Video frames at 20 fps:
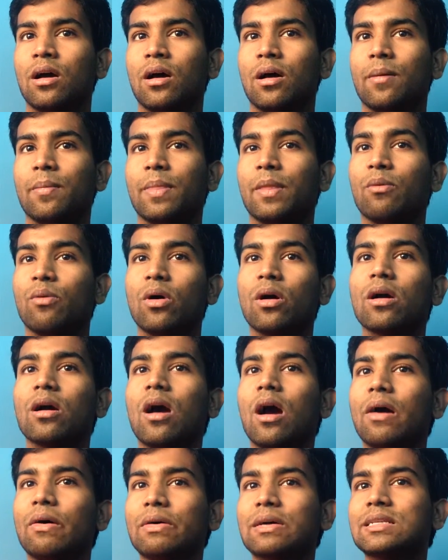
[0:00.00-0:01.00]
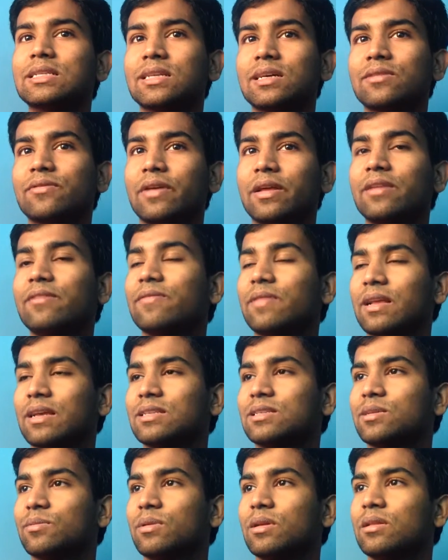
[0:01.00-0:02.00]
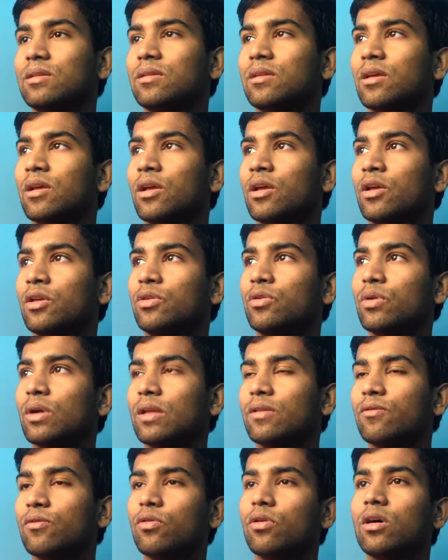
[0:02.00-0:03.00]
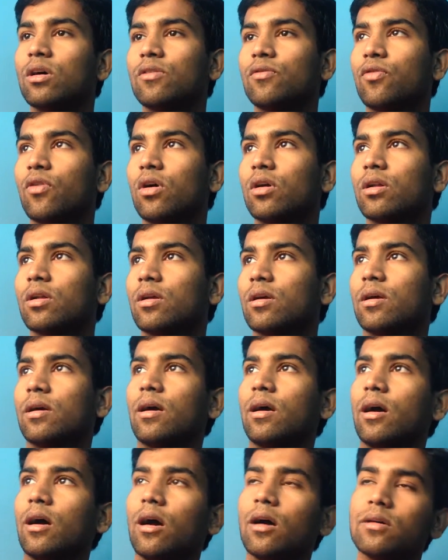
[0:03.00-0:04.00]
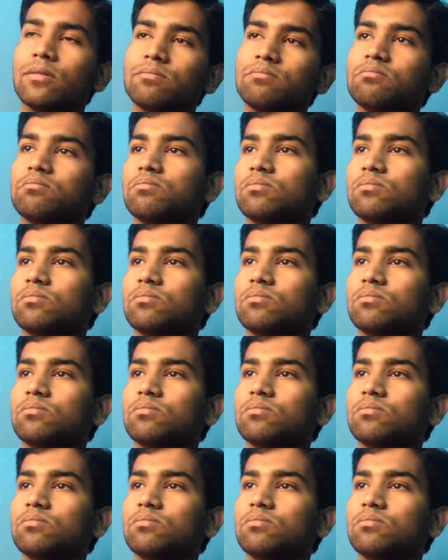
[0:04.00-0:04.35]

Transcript: Um, the work hours are very flexible. You can work for uh,